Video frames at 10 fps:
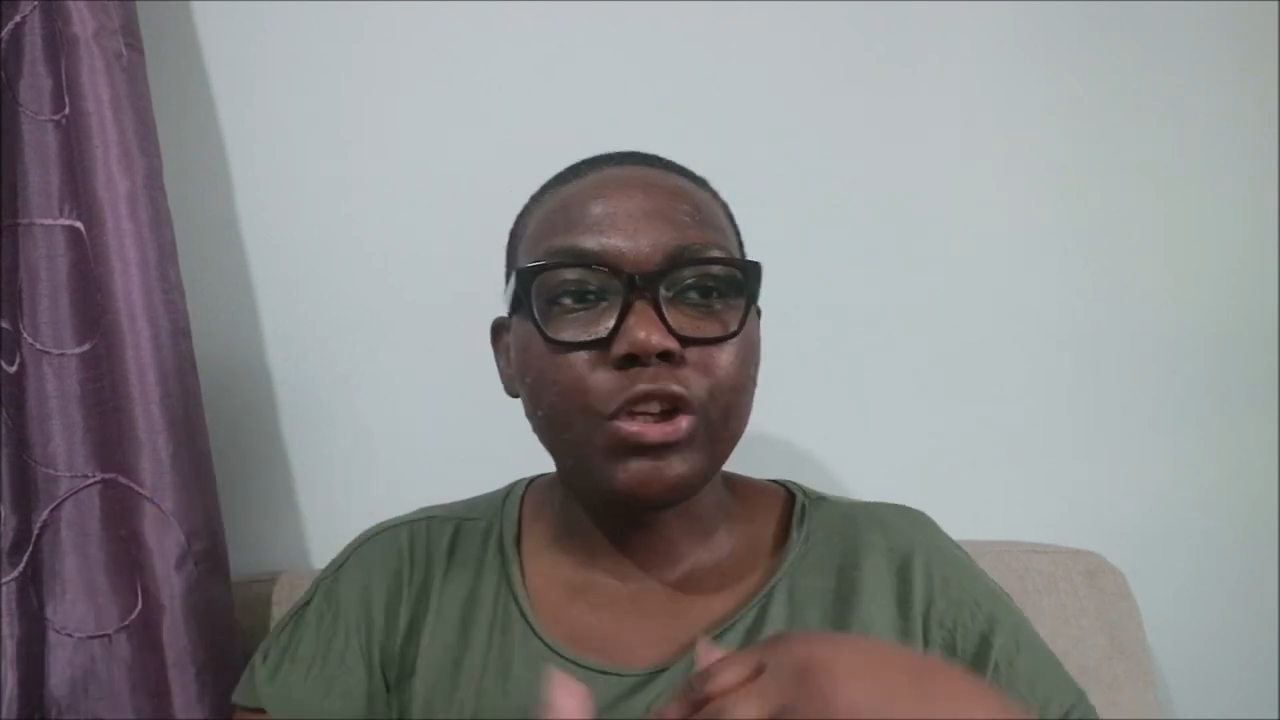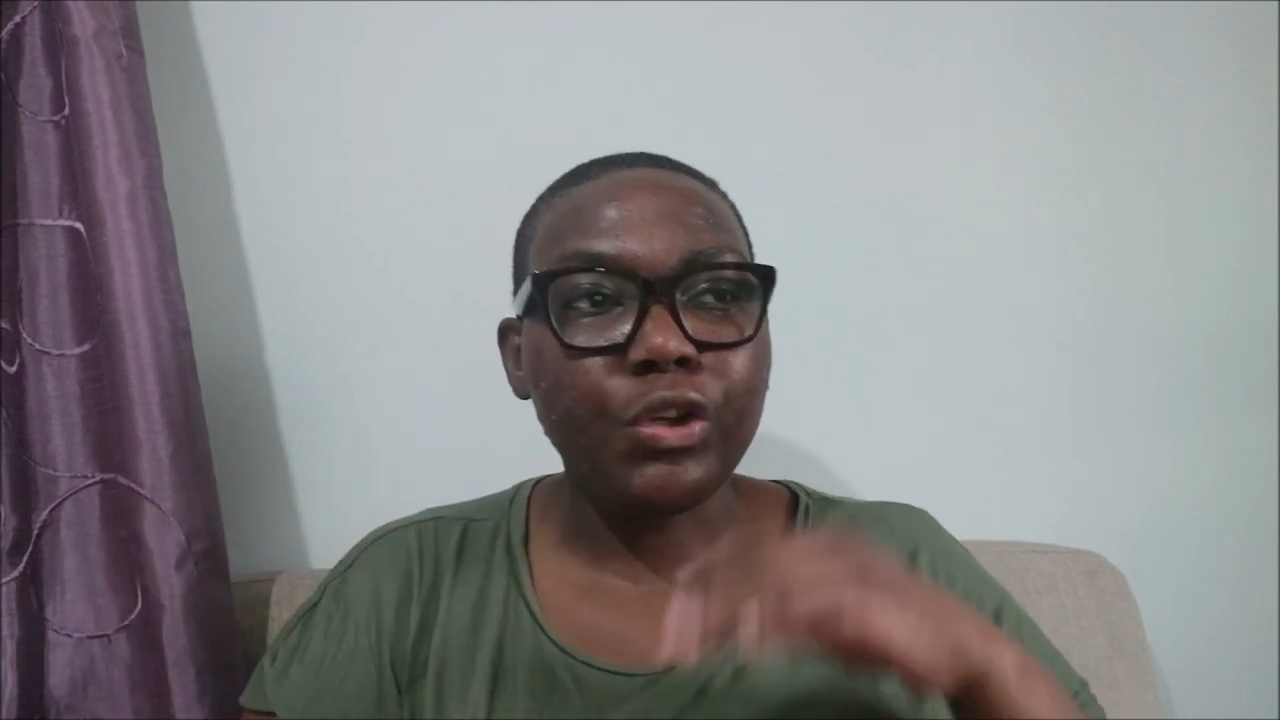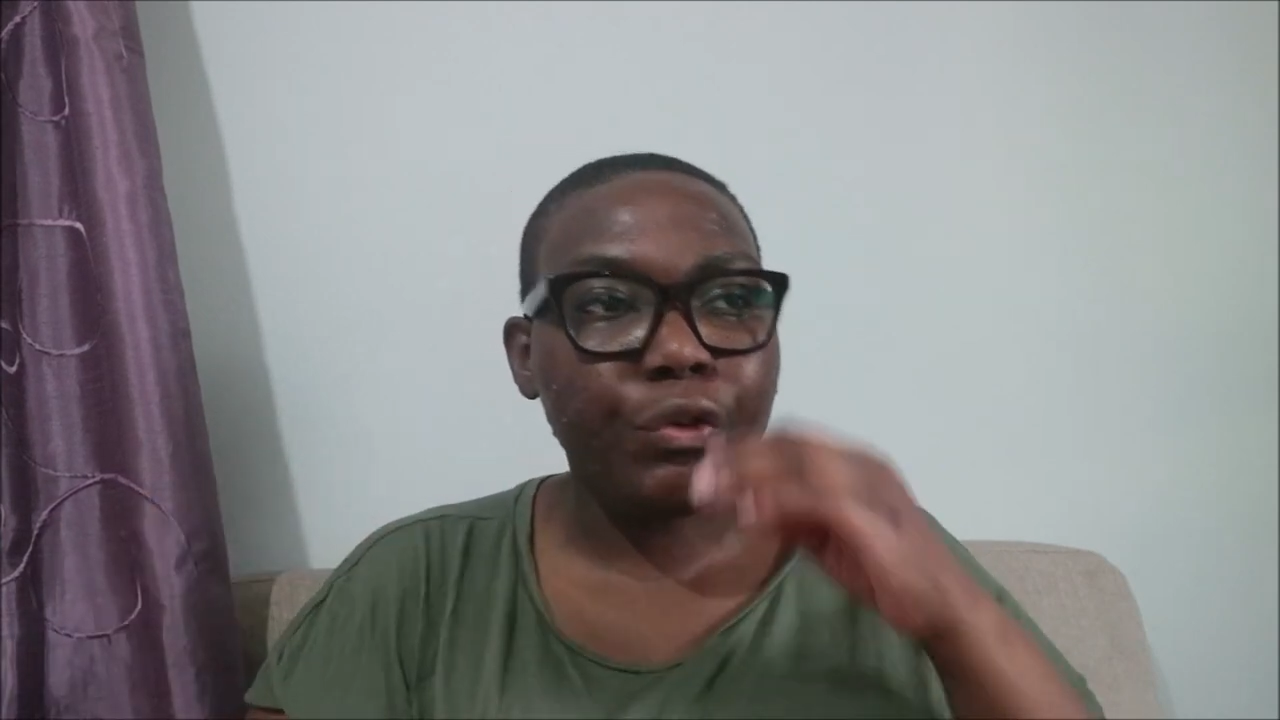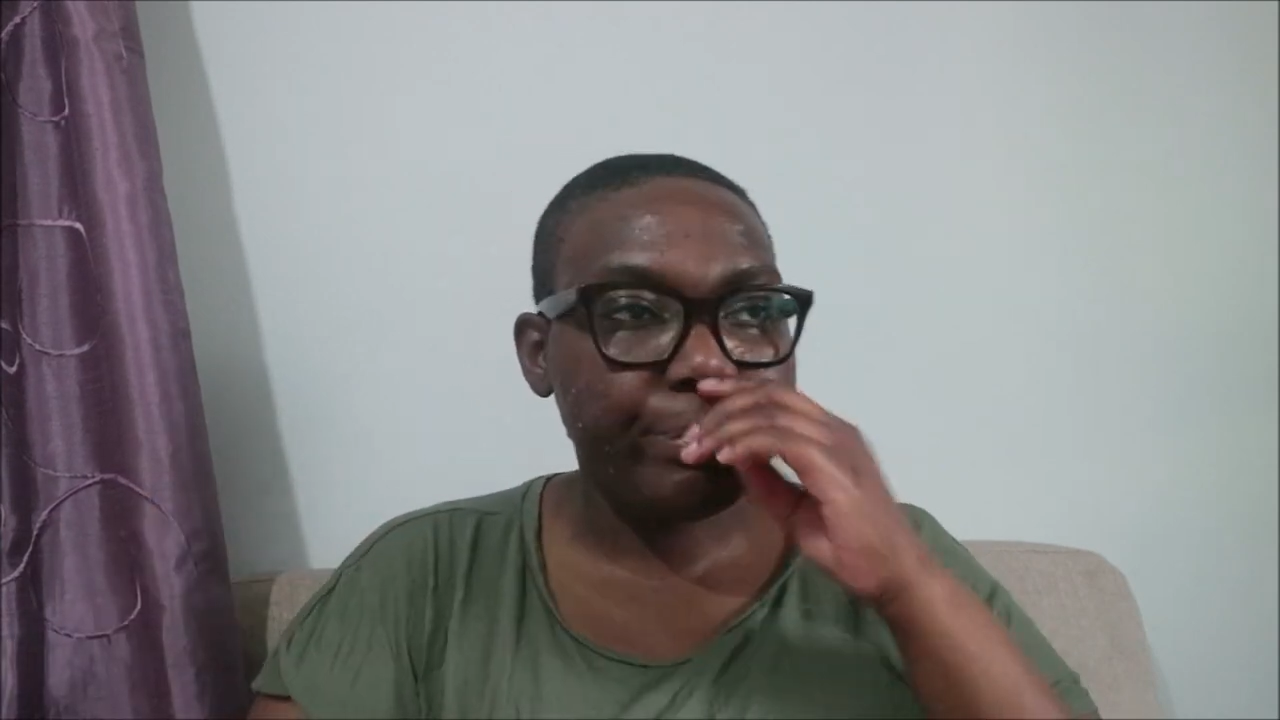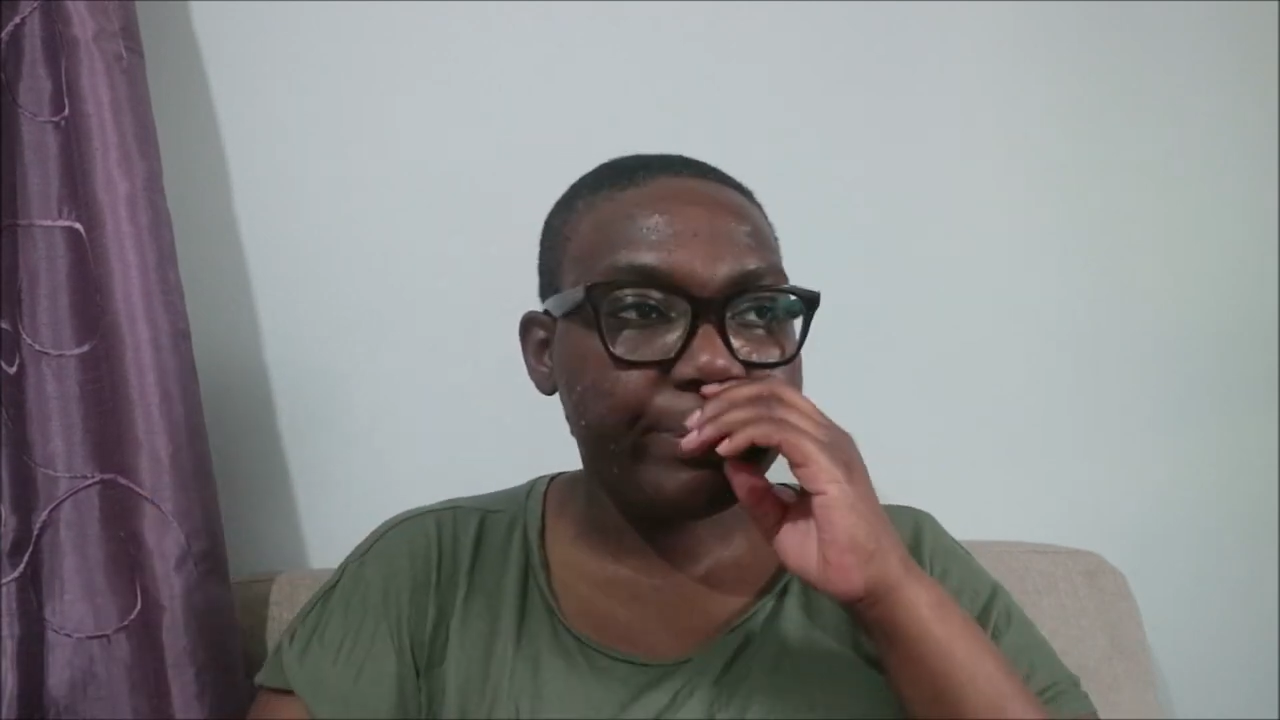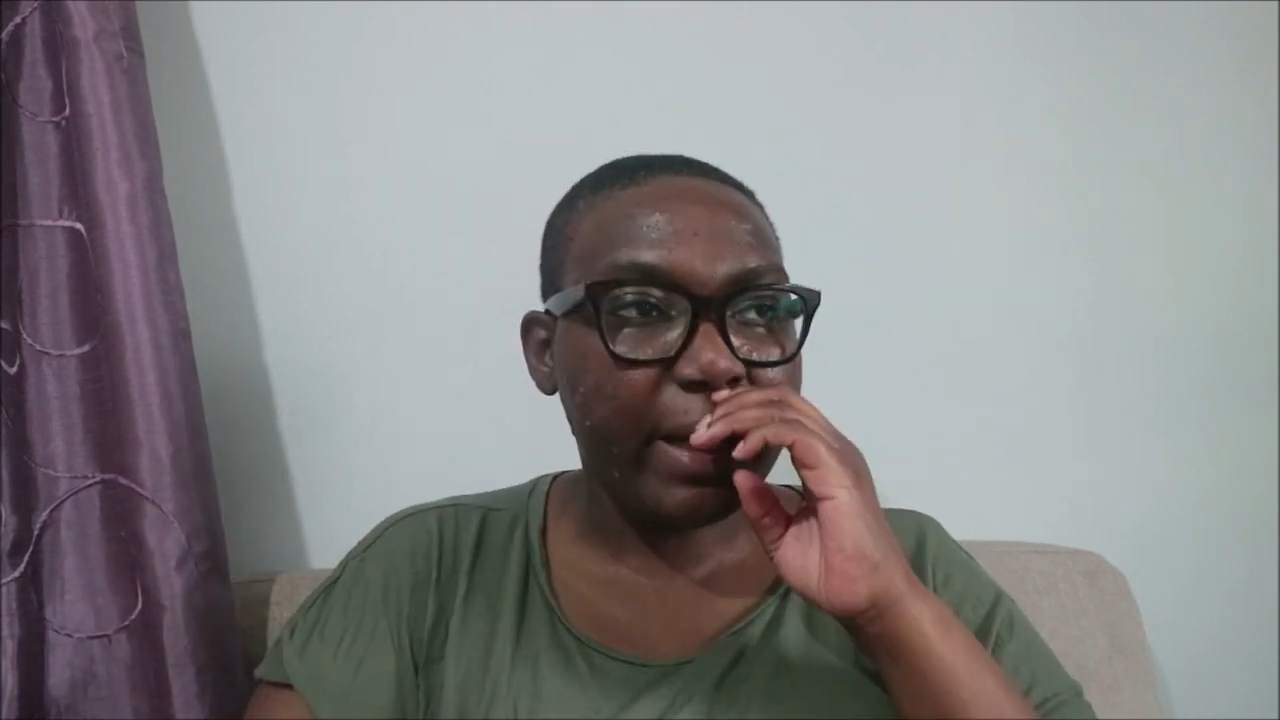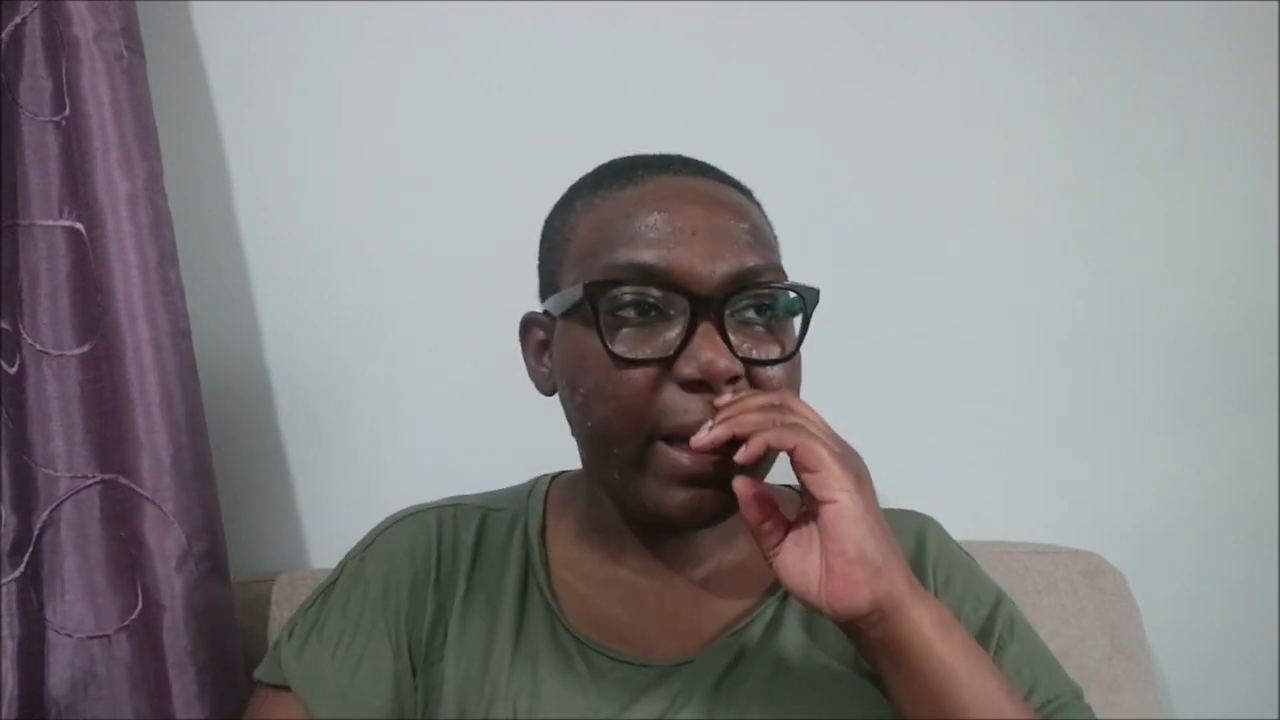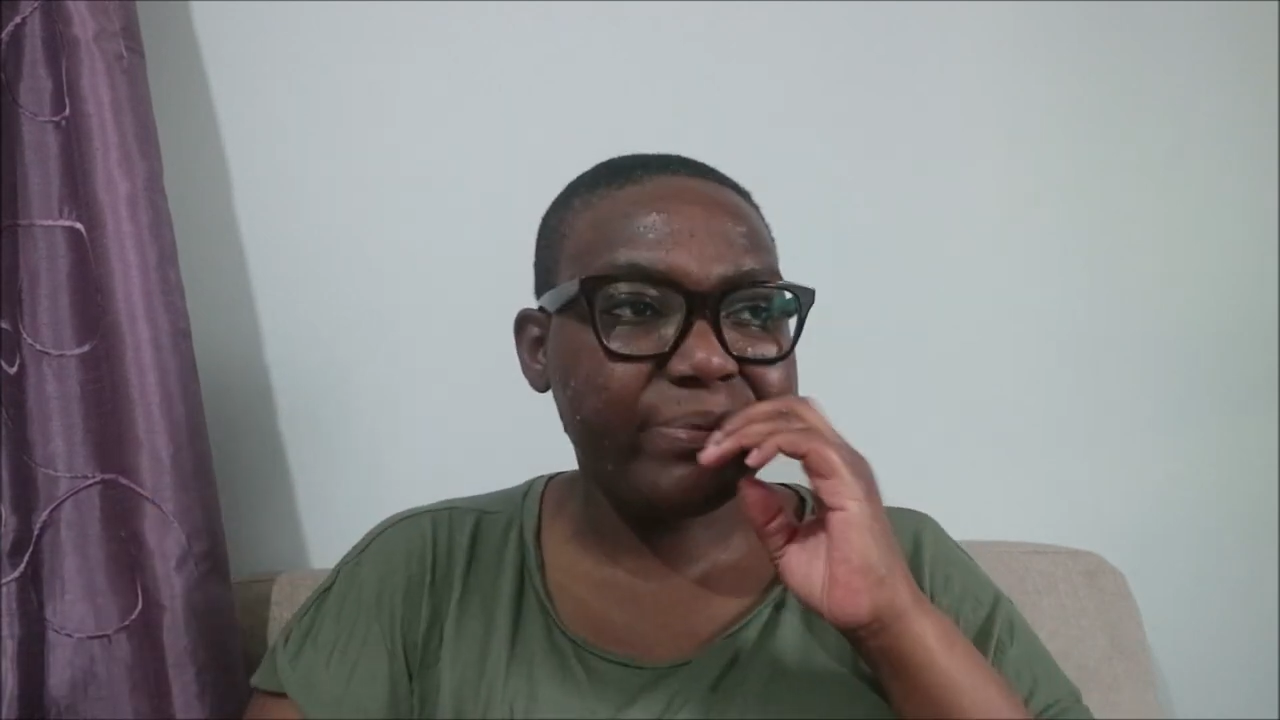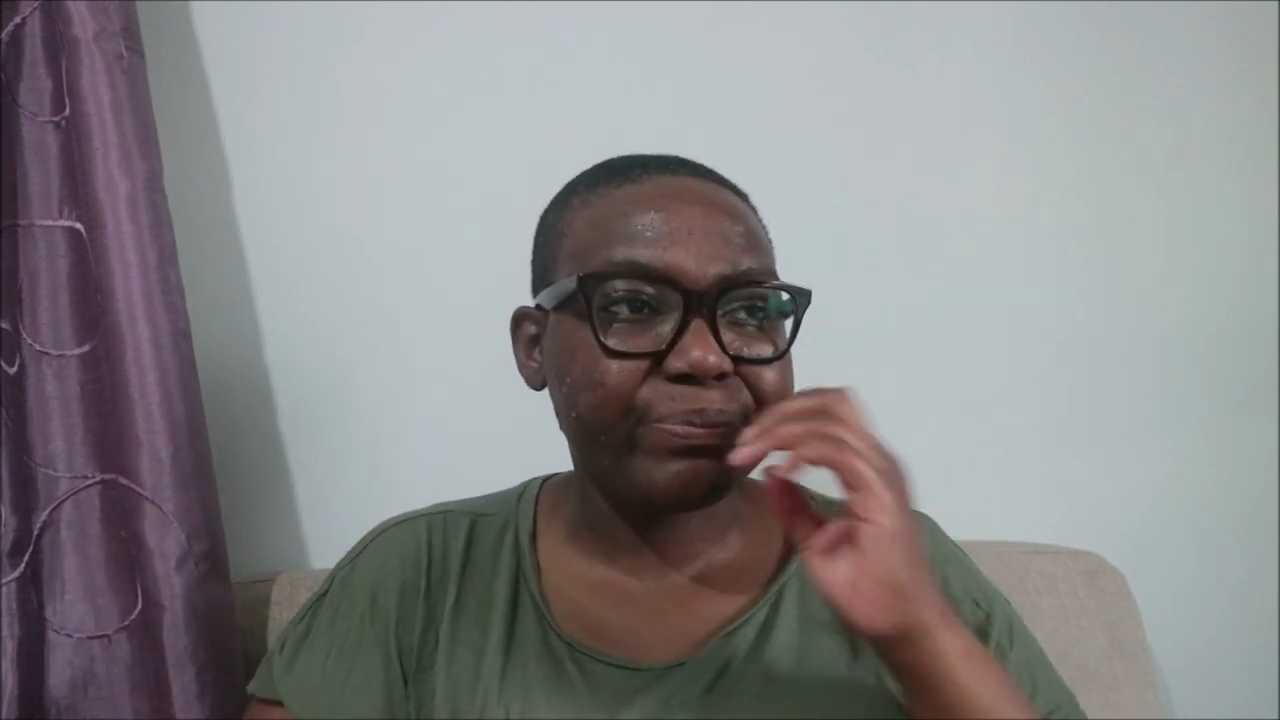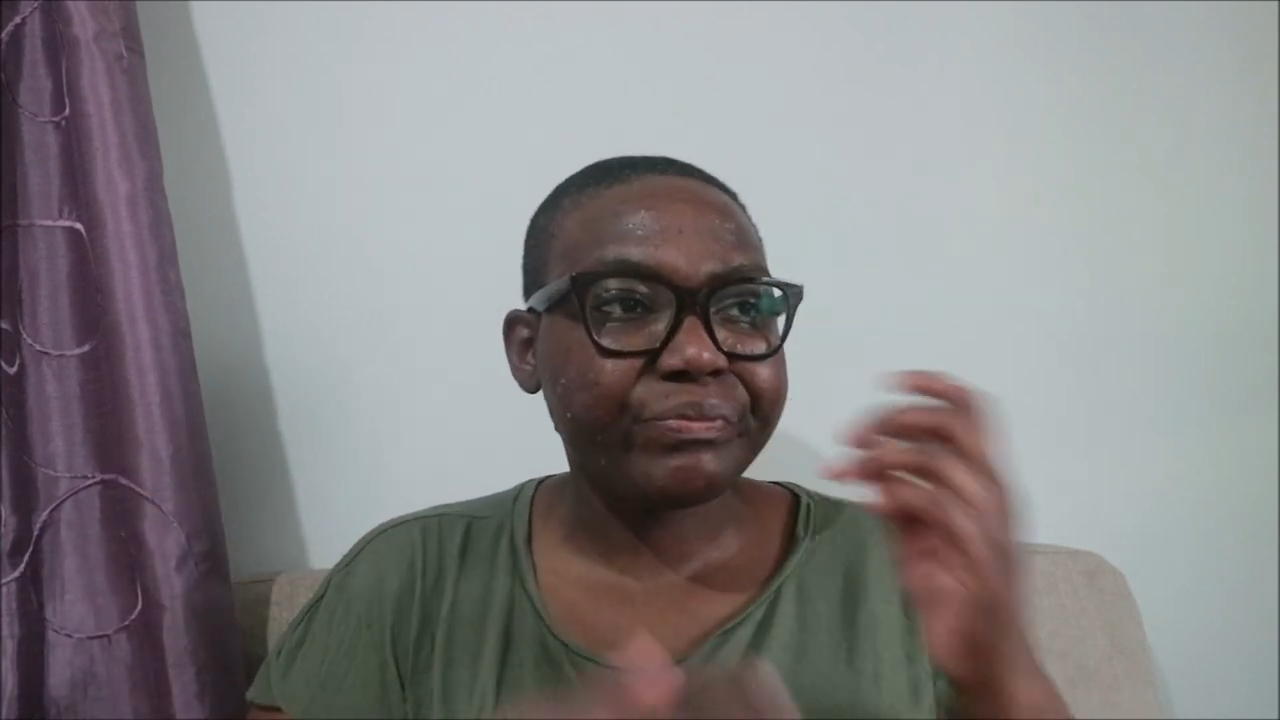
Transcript: you, I